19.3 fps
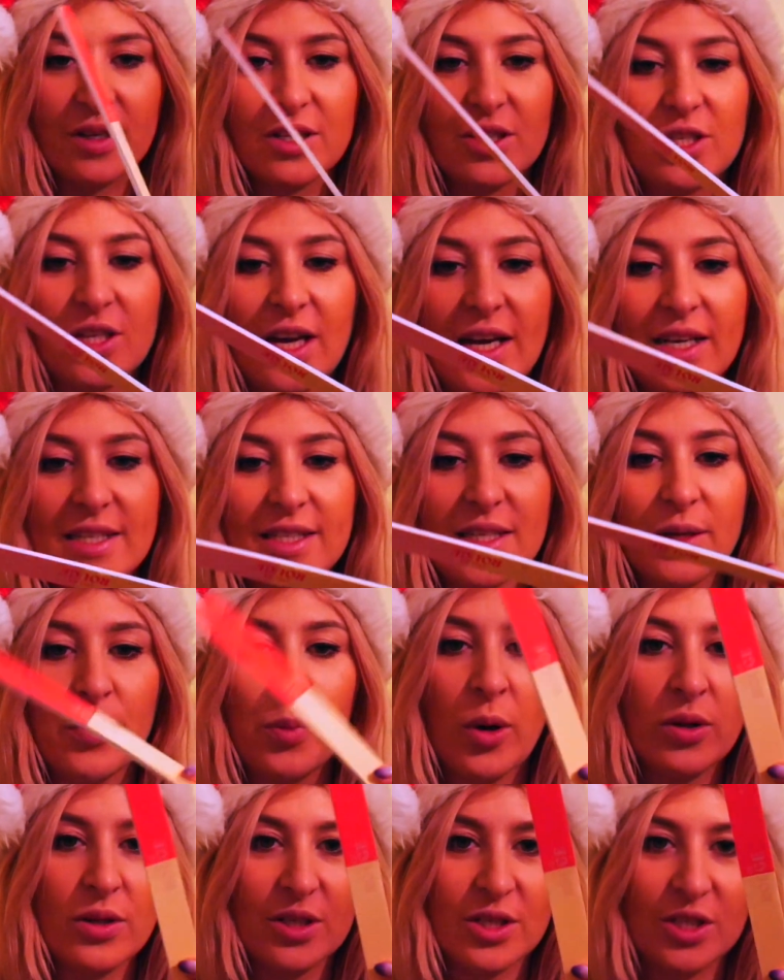just a
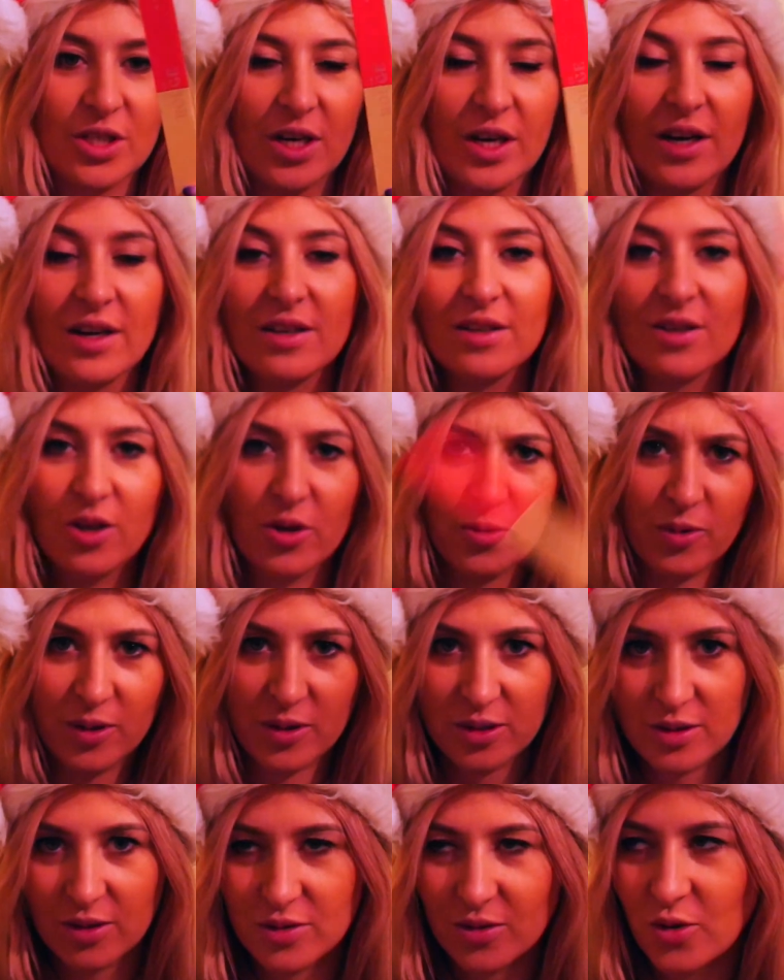polisher. You
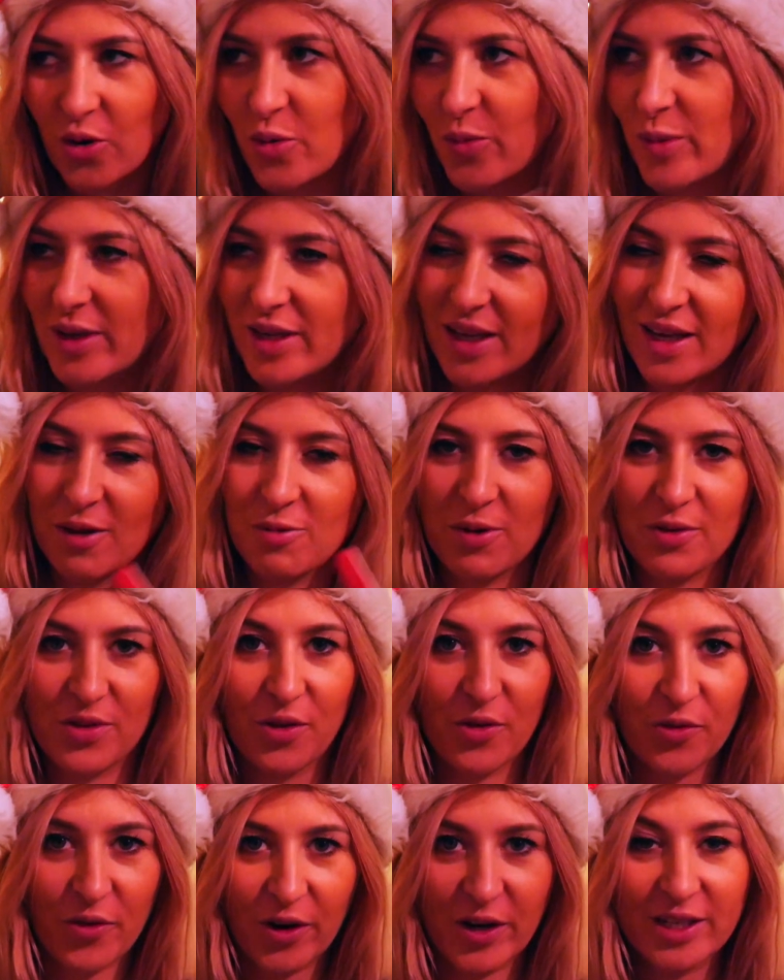know, normally with the
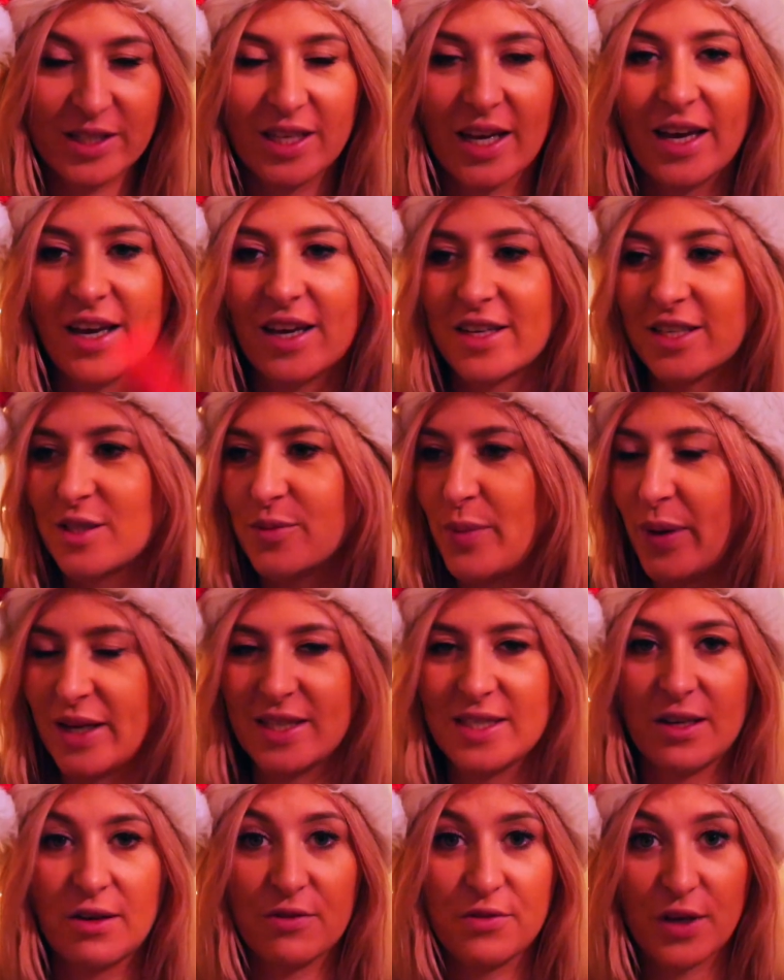first I expect
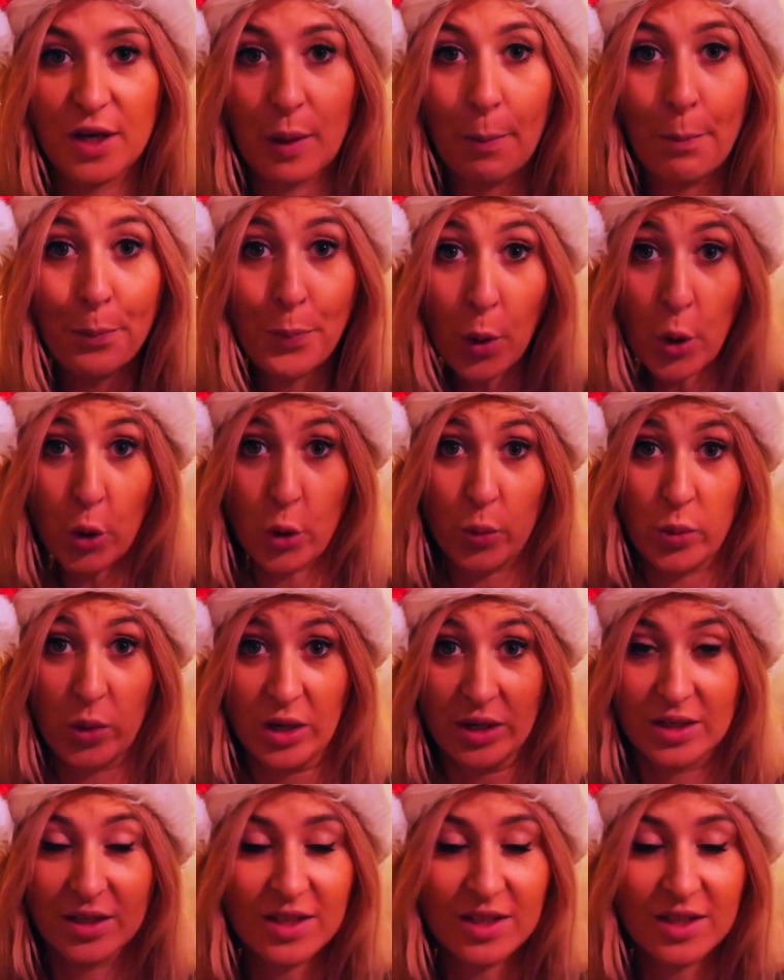something boom.